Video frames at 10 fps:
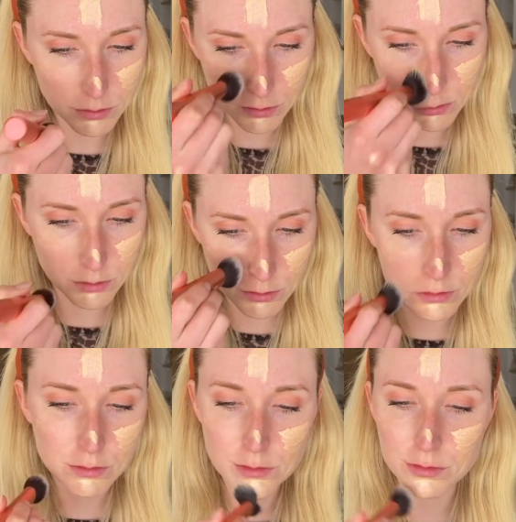
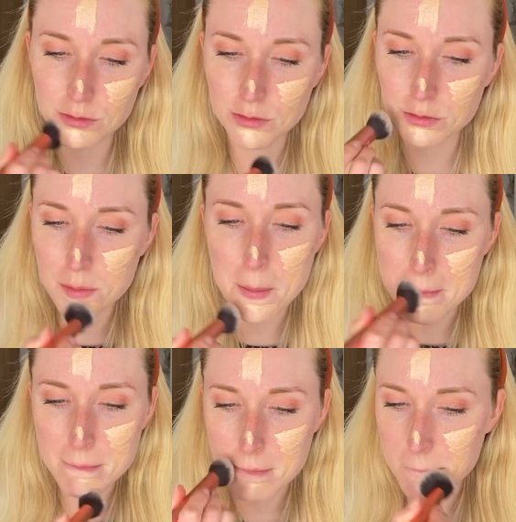So
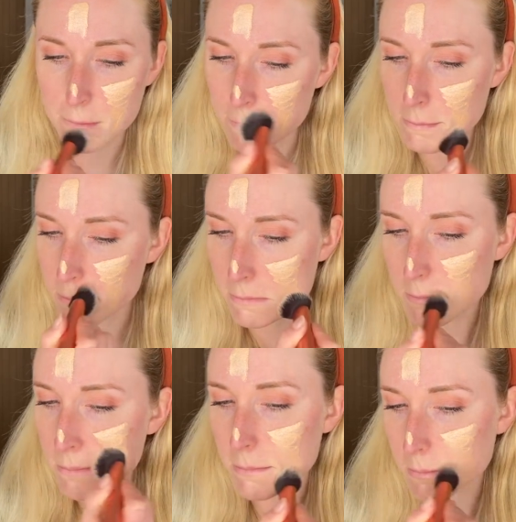when you do
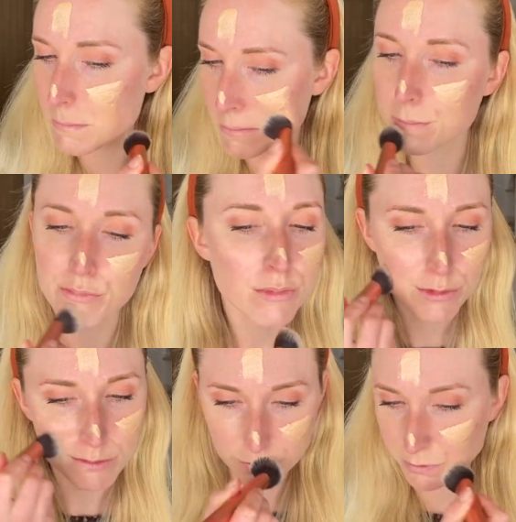a
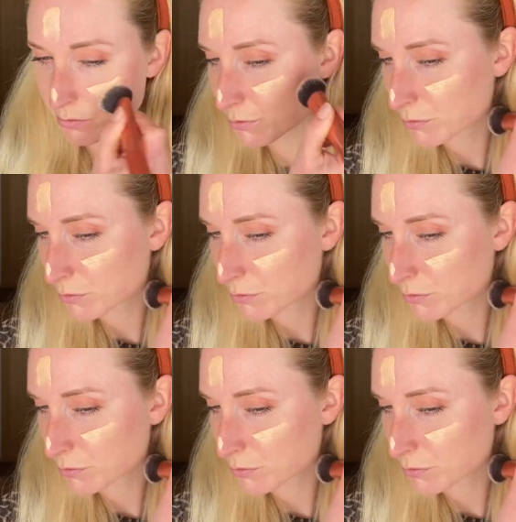foundation